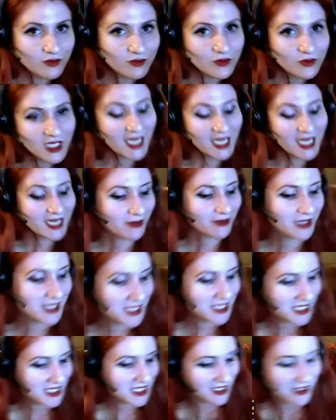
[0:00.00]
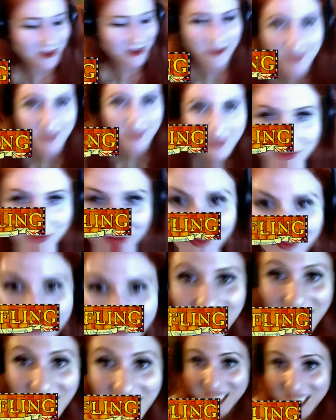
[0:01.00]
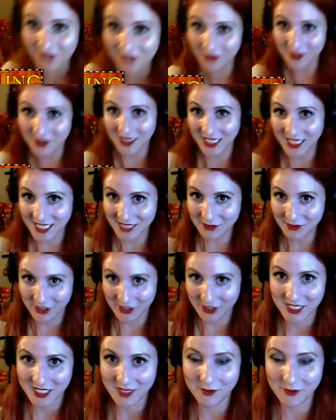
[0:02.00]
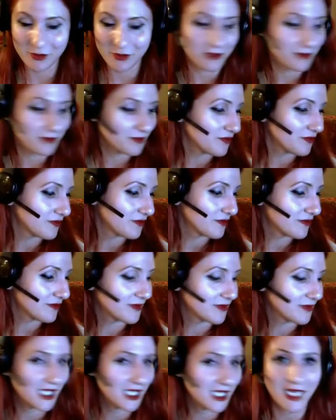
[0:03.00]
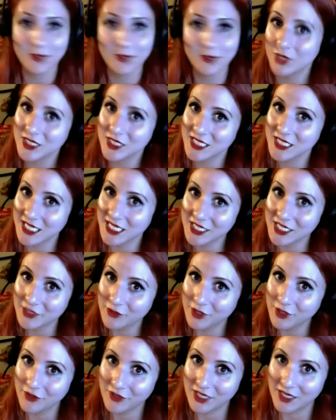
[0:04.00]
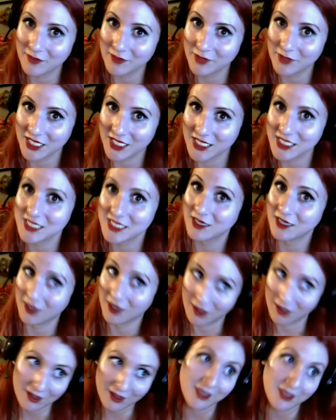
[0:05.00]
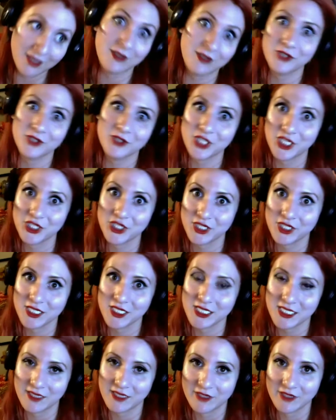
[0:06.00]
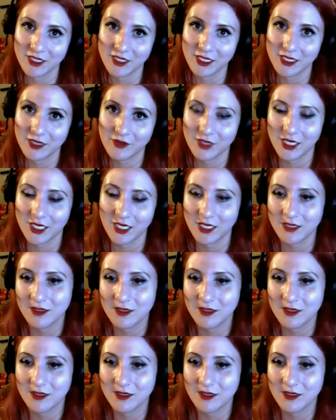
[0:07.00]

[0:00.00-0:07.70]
Anyways, so that's very simple. I wanted to let you know that because all the other changelings definitely know that.